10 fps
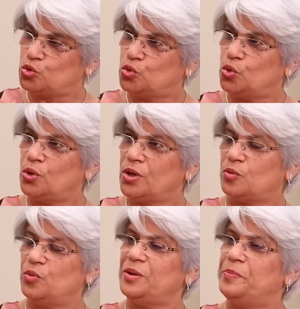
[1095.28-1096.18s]
2
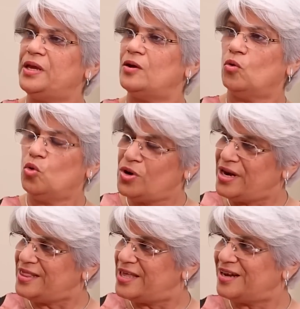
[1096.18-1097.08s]
will be
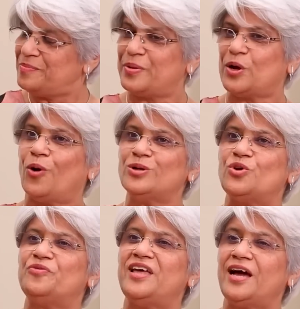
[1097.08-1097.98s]
only there
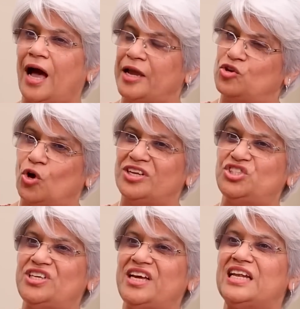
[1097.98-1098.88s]
because of their
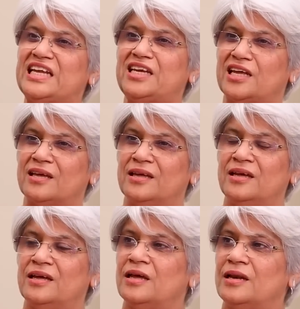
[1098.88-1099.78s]
ideology and leaning.
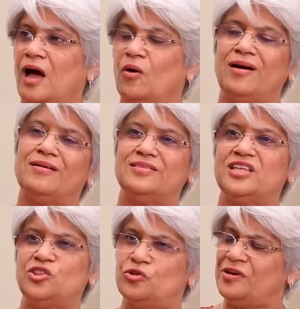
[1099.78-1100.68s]
Now,
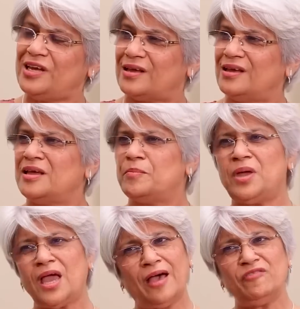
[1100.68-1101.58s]
the 3
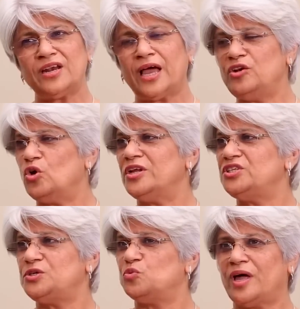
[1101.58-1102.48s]
may have an ideology